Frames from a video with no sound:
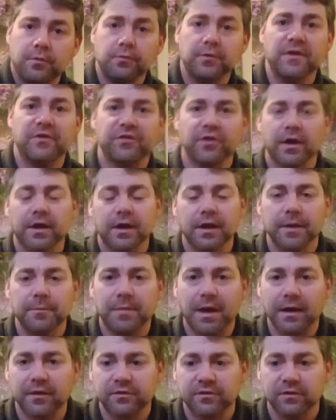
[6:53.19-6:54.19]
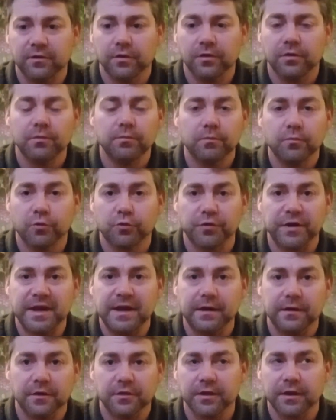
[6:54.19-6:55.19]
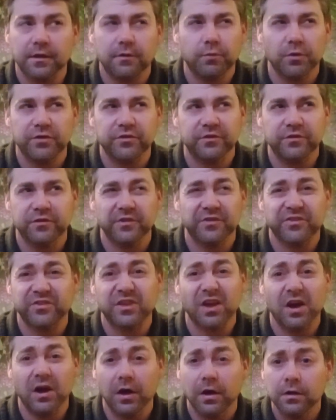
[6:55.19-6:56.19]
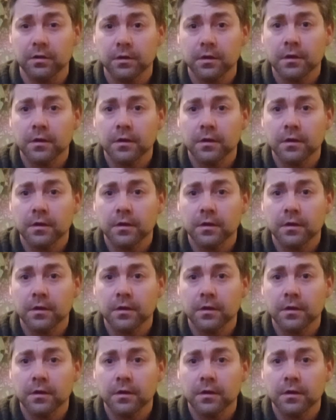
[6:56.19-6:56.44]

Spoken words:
recycle it back to green, I think, which is the start.